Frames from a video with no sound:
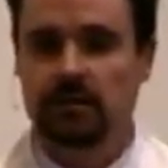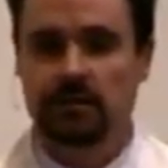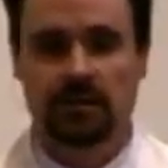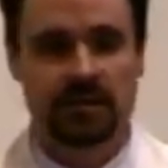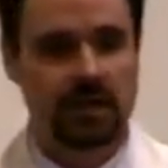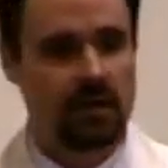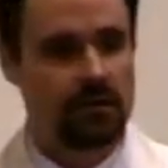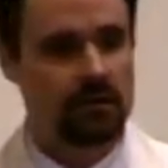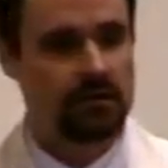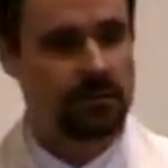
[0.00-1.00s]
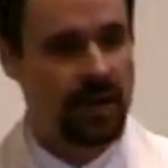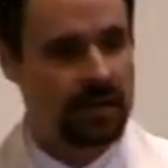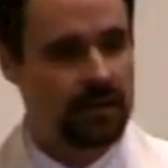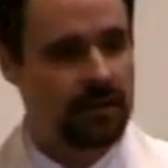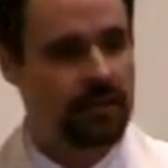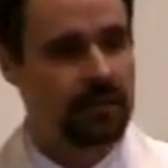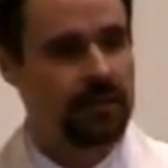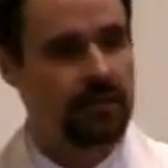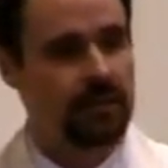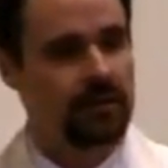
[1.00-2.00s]
O sorrow dread,
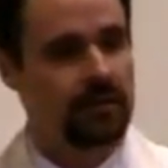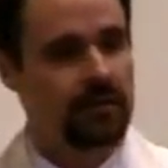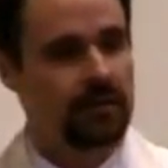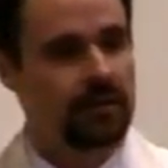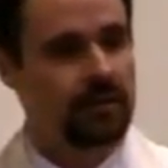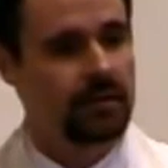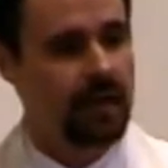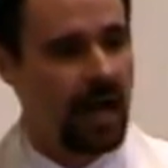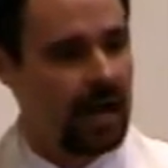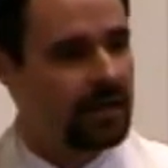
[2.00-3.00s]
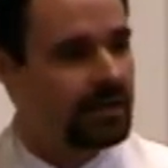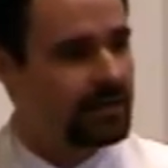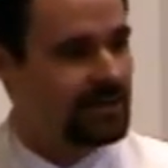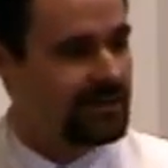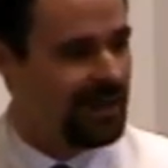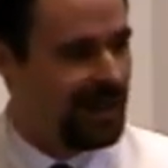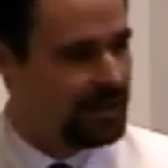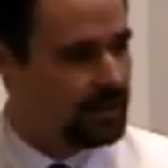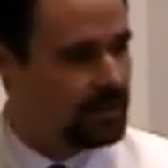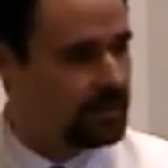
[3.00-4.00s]
God is
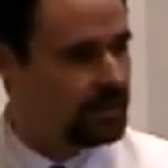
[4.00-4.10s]
dead.